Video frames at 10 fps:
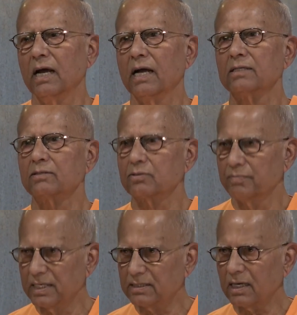and
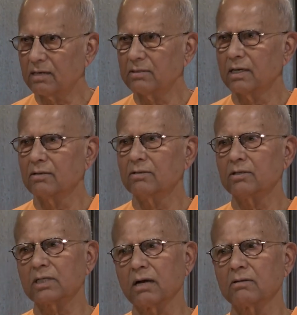met Sharadananda.
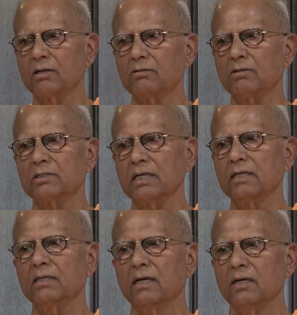Sharadananda
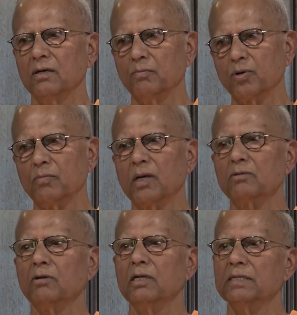said,
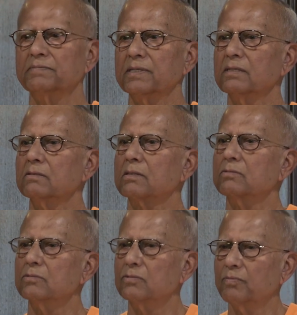Brahmananda lives in
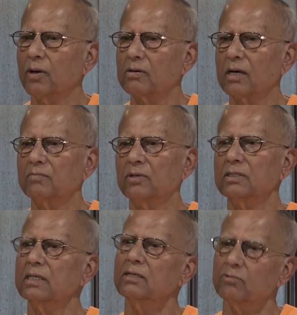Balaram
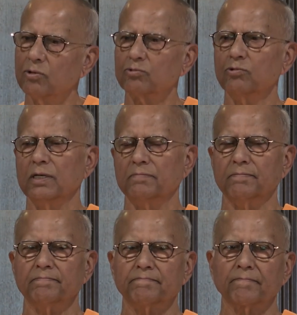Mandir, you go to him.
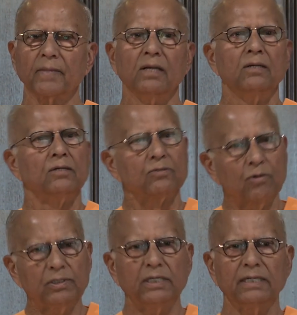
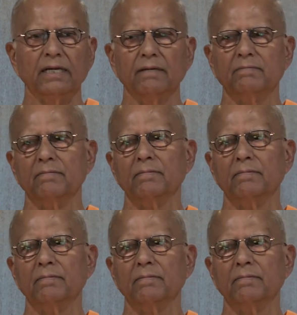So she came.